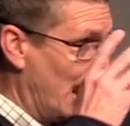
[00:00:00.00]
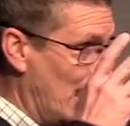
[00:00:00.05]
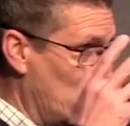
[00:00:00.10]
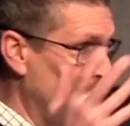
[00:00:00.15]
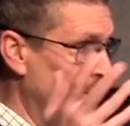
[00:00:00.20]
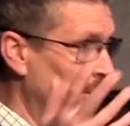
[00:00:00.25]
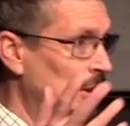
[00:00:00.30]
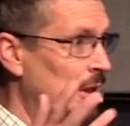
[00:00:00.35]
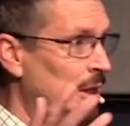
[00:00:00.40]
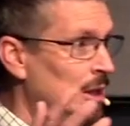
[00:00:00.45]

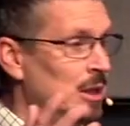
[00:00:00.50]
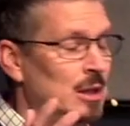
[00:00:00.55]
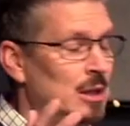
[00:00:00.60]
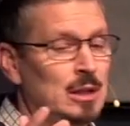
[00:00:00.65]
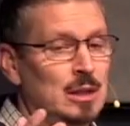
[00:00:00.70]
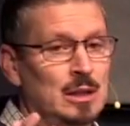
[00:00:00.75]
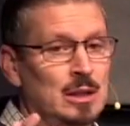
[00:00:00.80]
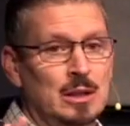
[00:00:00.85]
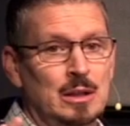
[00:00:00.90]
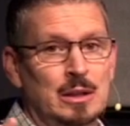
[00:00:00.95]
now
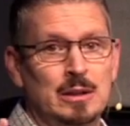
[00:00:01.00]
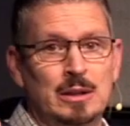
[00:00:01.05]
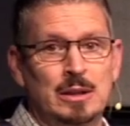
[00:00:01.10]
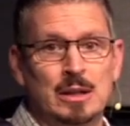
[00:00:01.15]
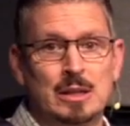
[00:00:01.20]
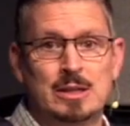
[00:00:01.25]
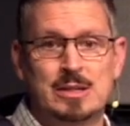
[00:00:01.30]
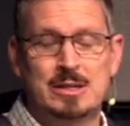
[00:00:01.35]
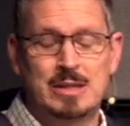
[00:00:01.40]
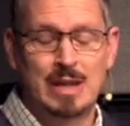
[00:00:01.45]

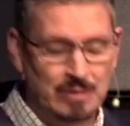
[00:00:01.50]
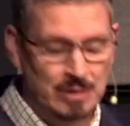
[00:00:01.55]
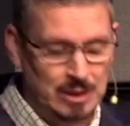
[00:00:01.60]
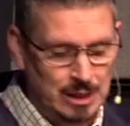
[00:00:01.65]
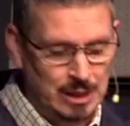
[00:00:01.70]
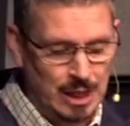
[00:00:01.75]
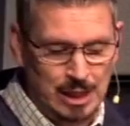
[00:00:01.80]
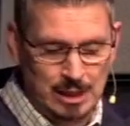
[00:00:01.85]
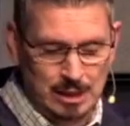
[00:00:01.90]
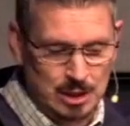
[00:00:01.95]
is
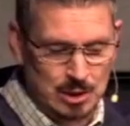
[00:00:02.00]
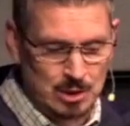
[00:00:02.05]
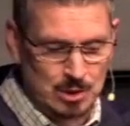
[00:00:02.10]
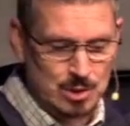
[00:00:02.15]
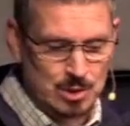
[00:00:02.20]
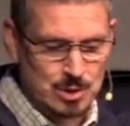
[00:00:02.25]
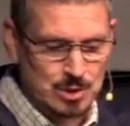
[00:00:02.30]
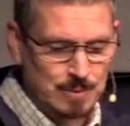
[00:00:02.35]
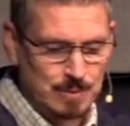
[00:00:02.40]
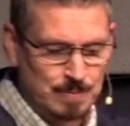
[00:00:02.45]
78
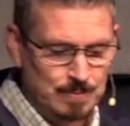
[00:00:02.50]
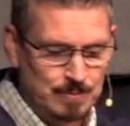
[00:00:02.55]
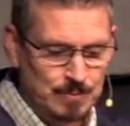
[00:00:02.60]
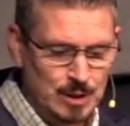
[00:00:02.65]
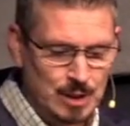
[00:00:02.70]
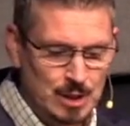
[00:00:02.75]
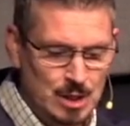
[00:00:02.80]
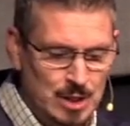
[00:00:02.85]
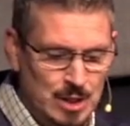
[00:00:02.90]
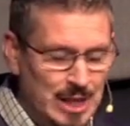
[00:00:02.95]
years.
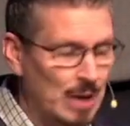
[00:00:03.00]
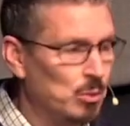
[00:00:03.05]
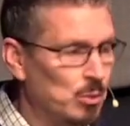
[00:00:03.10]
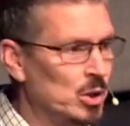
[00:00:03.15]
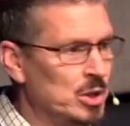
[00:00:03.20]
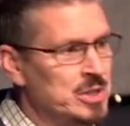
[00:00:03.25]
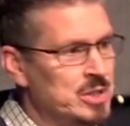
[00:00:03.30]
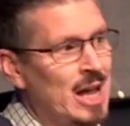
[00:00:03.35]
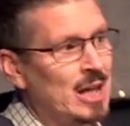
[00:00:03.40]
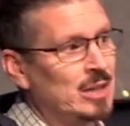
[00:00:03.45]
That
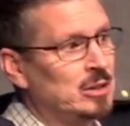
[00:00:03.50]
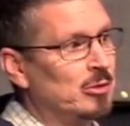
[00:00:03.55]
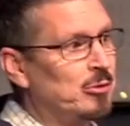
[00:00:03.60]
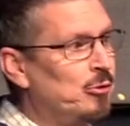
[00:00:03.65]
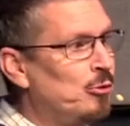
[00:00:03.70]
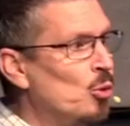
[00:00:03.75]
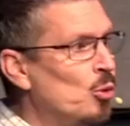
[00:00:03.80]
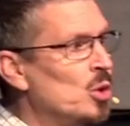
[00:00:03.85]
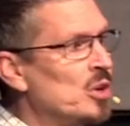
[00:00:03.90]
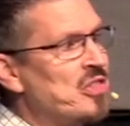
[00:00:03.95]
works out to
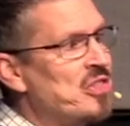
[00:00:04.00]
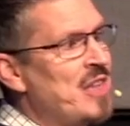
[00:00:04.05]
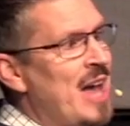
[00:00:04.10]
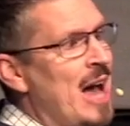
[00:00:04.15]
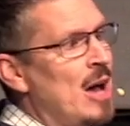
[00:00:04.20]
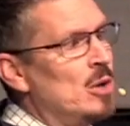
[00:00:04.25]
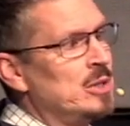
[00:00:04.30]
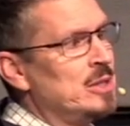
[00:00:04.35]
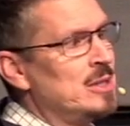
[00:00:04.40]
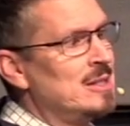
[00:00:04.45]

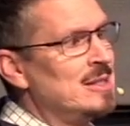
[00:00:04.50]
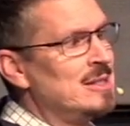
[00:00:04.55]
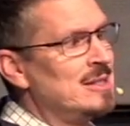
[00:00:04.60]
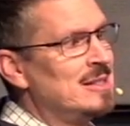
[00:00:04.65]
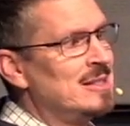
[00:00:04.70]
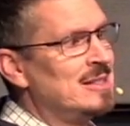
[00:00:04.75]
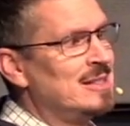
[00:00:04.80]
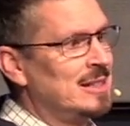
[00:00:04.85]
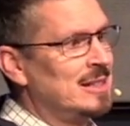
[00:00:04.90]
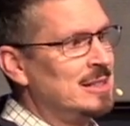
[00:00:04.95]

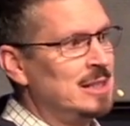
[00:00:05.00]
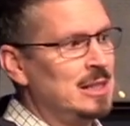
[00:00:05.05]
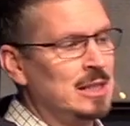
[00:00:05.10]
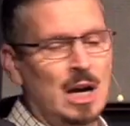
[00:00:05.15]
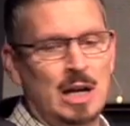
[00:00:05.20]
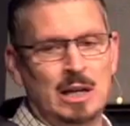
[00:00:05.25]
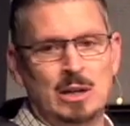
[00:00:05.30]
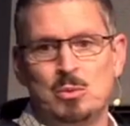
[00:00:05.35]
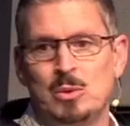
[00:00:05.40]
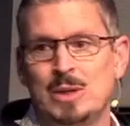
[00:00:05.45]

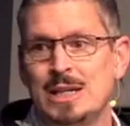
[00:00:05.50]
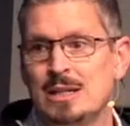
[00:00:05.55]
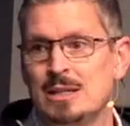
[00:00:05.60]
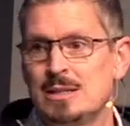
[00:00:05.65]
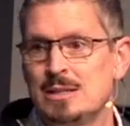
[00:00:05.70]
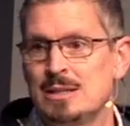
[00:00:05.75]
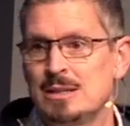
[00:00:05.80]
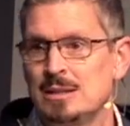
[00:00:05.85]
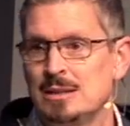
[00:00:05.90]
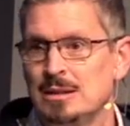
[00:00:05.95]
4,069
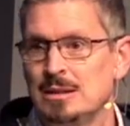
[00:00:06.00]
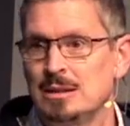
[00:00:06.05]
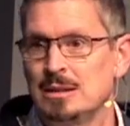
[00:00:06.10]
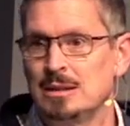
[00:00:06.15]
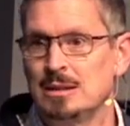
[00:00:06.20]
weeks.